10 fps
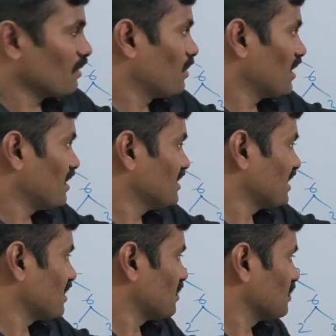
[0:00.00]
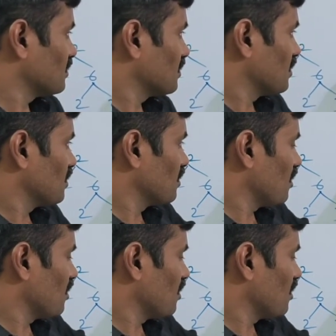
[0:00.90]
You also multiply and check.